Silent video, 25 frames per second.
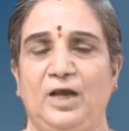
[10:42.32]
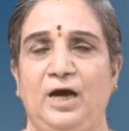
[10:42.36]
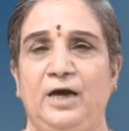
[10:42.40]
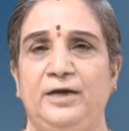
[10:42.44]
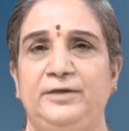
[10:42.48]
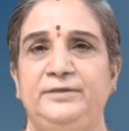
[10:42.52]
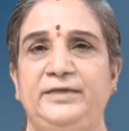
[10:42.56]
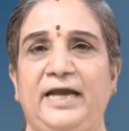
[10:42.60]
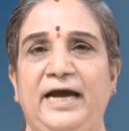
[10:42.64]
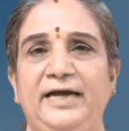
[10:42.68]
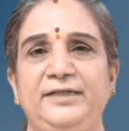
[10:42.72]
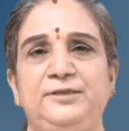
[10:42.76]

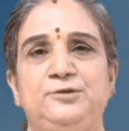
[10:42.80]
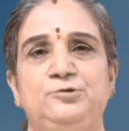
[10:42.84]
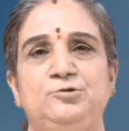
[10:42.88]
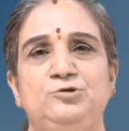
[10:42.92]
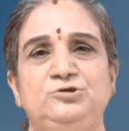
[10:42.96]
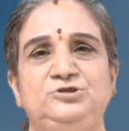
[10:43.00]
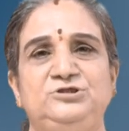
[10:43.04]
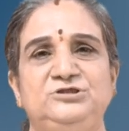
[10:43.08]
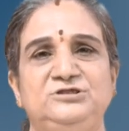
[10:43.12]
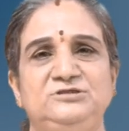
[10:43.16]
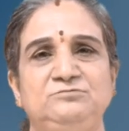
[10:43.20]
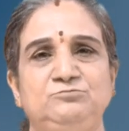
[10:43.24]

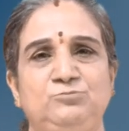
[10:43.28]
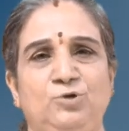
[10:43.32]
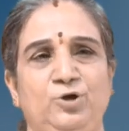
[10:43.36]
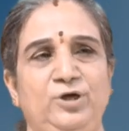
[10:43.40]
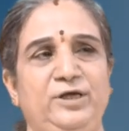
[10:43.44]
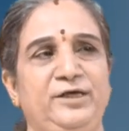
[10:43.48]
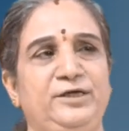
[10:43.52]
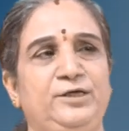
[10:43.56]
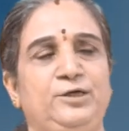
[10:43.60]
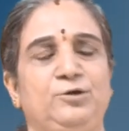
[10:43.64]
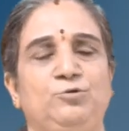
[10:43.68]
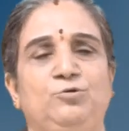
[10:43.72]
Nitrogen
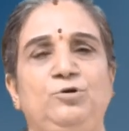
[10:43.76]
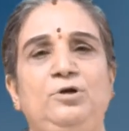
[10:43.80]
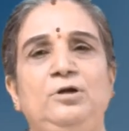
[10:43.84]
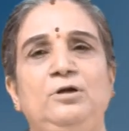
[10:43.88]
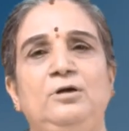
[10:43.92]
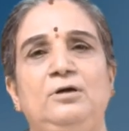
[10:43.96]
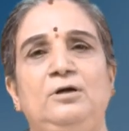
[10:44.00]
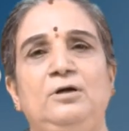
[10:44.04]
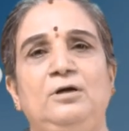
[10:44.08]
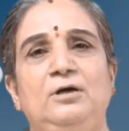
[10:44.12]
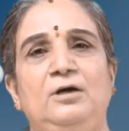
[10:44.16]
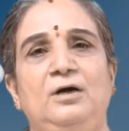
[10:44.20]
molecule
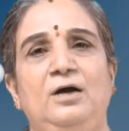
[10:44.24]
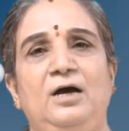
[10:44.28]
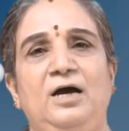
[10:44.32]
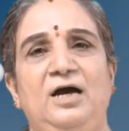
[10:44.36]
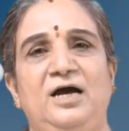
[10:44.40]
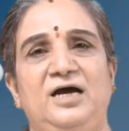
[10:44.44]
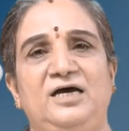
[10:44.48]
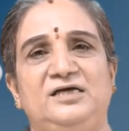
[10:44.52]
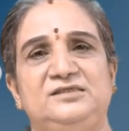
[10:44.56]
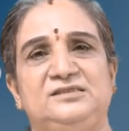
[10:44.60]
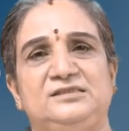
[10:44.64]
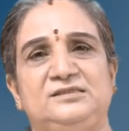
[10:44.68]

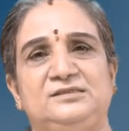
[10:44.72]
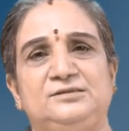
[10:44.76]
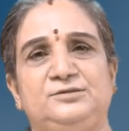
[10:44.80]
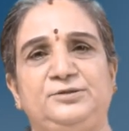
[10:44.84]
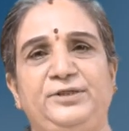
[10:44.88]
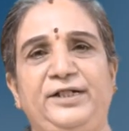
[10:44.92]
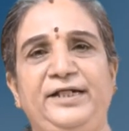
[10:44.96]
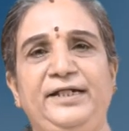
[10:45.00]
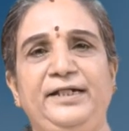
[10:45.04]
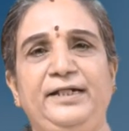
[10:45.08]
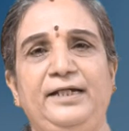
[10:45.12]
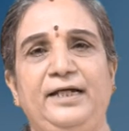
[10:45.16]
has
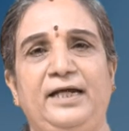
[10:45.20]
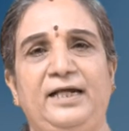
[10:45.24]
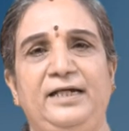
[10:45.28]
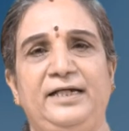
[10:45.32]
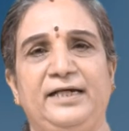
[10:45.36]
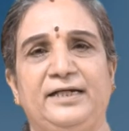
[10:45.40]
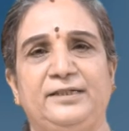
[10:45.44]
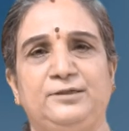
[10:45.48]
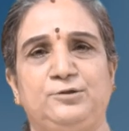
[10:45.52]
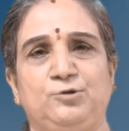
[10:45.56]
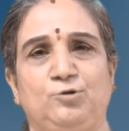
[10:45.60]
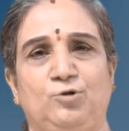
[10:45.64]
3
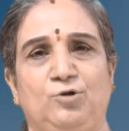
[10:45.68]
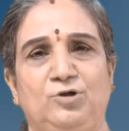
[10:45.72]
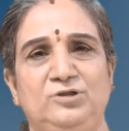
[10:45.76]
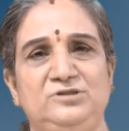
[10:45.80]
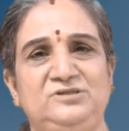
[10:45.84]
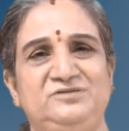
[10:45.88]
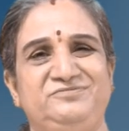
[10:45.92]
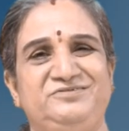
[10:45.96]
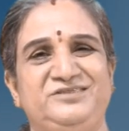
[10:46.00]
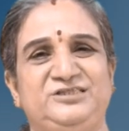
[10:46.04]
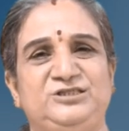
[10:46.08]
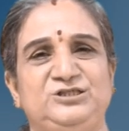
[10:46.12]

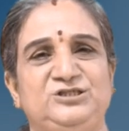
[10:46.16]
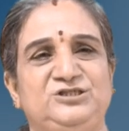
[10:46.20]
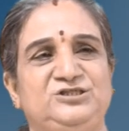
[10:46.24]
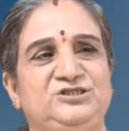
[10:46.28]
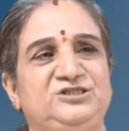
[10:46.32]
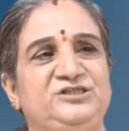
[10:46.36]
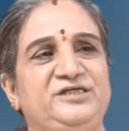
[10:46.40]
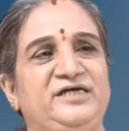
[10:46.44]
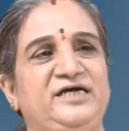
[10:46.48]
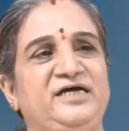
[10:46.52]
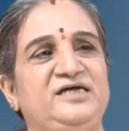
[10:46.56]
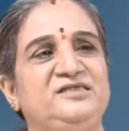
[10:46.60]
electrons which it
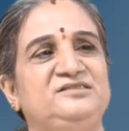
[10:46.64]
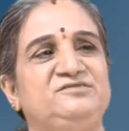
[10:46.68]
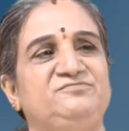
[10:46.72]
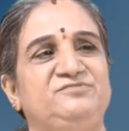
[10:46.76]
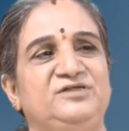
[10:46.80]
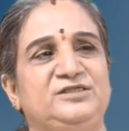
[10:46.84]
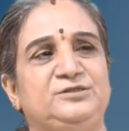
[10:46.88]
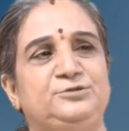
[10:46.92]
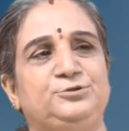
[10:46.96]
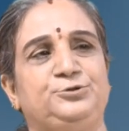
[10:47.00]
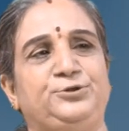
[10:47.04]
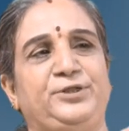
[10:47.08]
shares
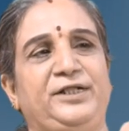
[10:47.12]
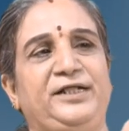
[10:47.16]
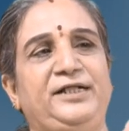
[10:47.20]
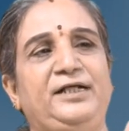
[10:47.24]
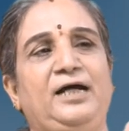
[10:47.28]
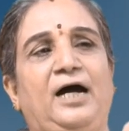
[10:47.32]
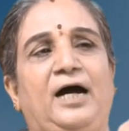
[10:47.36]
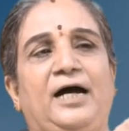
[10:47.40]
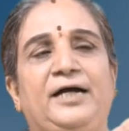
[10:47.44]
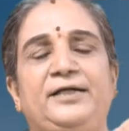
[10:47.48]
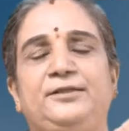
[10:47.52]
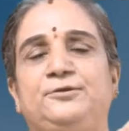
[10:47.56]
with 3
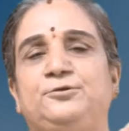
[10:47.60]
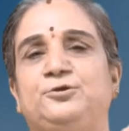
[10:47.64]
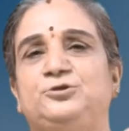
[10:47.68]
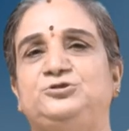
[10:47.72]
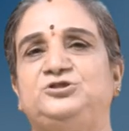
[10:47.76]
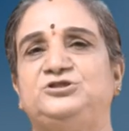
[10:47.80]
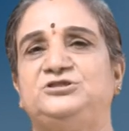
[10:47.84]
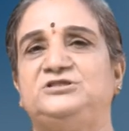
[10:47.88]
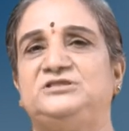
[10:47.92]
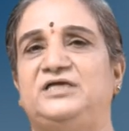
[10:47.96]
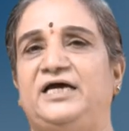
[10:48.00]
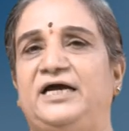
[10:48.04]

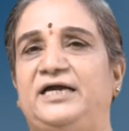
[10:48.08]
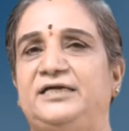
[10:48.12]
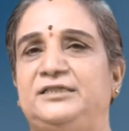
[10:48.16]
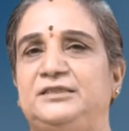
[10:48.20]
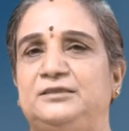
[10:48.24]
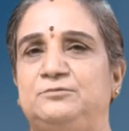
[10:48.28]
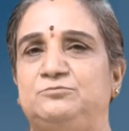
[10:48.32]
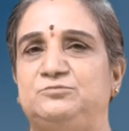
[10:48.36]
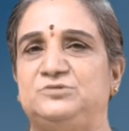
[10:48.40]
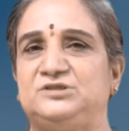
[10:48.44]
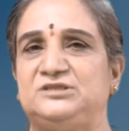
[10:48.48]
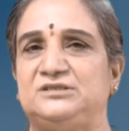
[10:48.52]
hydrogen
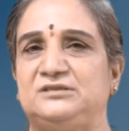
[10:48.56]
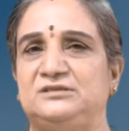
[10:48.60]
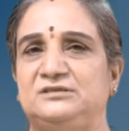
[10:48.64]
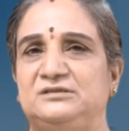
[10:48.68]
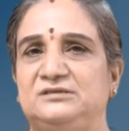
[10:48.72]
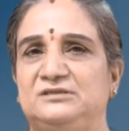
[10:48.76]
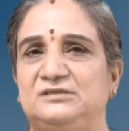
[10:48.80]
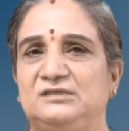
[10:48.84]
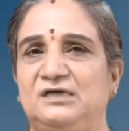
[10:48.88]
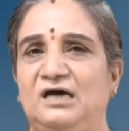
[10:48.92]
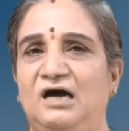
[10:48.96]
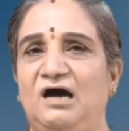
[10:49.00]
atoms.
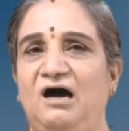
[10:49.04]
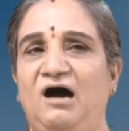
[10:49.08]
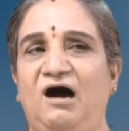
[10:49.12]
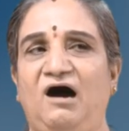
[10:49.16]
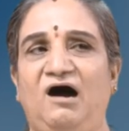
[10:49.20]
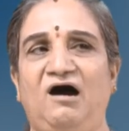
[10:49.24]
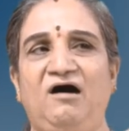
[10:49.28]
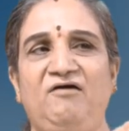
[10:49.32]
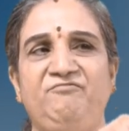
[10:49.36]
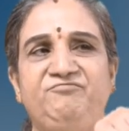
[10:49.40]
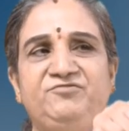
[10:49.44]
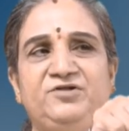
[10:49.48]

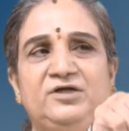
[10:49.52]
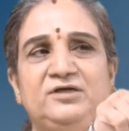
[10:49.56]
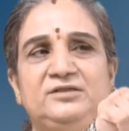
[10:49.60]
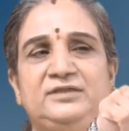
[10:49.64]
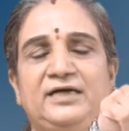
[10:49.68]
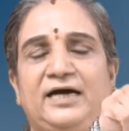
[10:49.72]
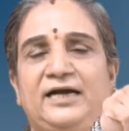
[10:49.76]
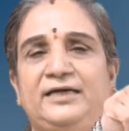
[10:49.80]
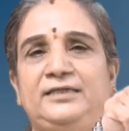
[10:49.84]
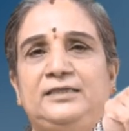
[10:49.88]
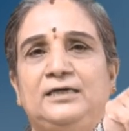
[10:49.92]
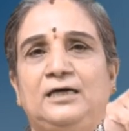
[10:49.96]
After
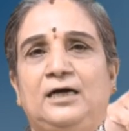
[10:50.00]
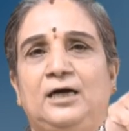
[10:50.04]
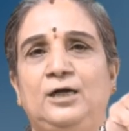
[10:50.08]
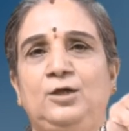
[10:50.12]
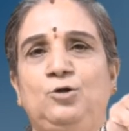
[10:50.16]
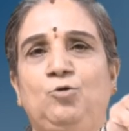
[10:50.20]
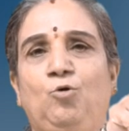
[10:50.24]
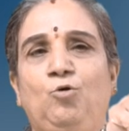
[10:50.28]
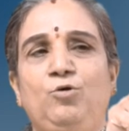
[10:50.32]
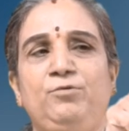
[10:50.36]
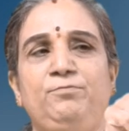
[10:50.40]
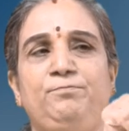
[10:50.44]
that, a
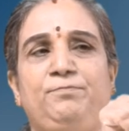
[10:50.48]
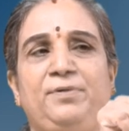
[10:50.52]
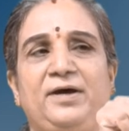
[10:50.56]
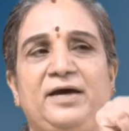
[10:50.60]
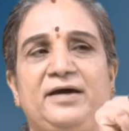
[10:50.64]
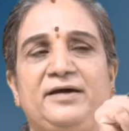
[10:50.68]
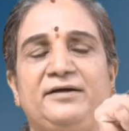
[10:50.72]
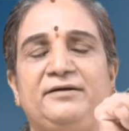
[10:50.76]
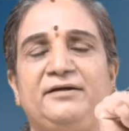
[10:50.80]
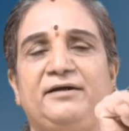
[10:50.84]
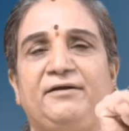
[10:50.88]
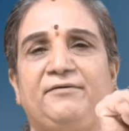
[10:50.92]
lone
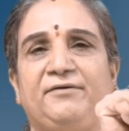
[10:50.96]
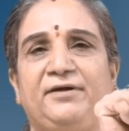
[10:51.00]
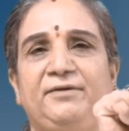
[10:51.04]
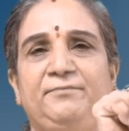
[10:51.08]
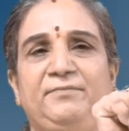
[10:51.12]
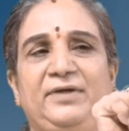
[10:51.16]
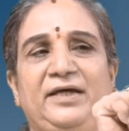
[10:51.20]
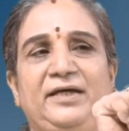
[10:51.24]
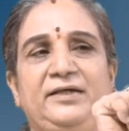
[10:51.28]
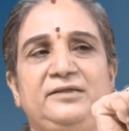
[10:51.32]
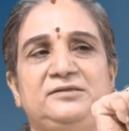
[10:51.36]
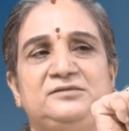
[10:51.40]
pair
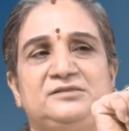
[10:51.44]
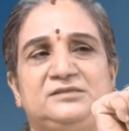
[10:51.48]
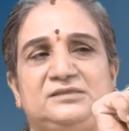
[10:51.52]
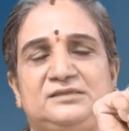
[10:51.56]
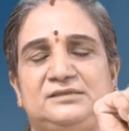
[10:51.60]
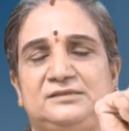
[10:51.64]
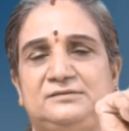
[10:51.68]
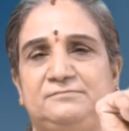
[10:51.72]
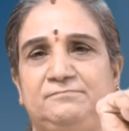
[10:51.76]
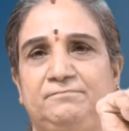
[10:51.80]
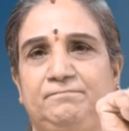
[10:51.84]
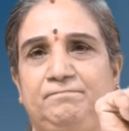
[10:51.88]

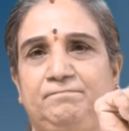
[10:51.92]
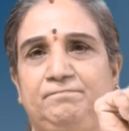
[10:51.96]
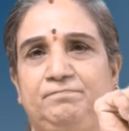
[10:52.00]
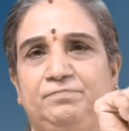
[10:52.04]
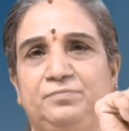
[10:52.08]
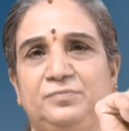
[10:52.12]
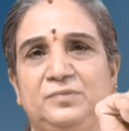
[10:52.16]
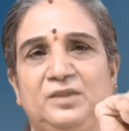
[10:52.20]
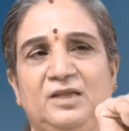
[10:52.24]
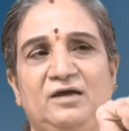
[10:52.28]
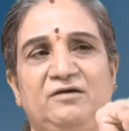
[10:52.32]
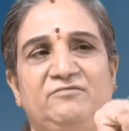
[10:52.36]
remains,
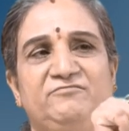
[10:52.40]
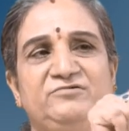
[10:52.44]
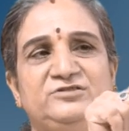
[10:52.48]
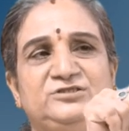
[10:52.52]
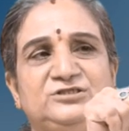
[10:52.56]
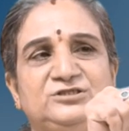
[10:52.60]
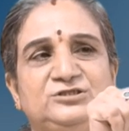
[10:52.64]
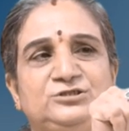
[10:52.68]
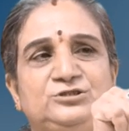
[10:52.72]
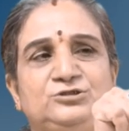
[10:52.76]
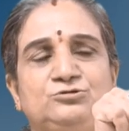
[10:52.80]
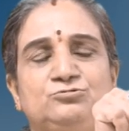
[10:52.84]
which
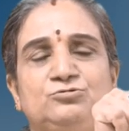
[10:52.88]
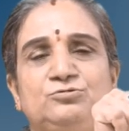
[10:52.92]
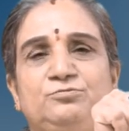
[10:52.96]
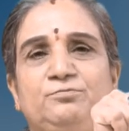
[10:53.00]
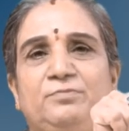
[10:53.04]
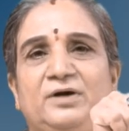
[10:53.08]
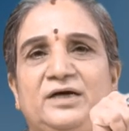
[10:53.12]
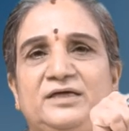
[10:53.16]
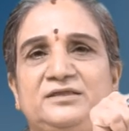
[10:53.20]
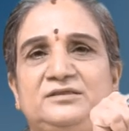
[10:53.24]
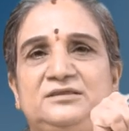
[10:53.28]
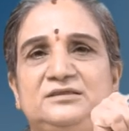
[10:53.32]
is shown
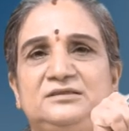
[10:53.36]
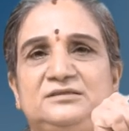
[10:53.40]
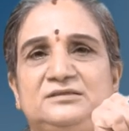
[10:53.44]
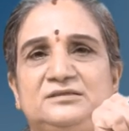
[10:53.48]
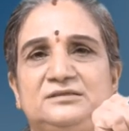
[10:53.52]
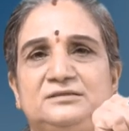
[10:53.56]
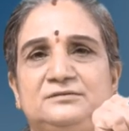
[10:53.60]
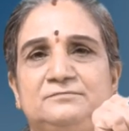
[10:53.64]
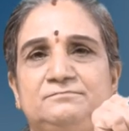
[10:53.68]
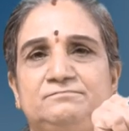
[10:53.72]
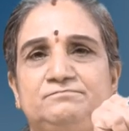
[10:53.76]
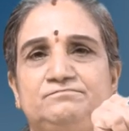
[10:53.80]
by
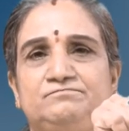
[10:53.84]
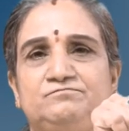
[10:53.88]
this.